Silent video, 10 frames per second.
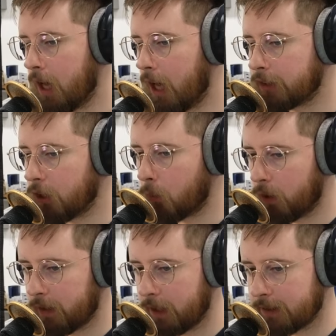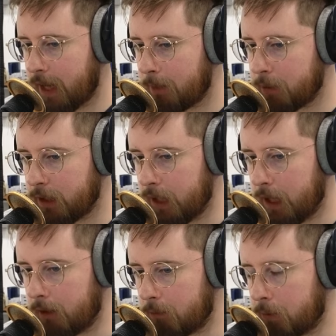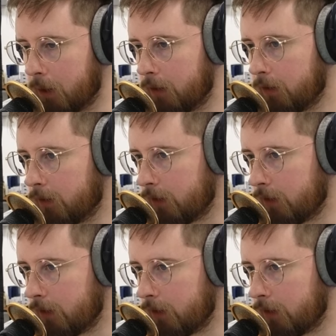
I don't want that to happen again, but you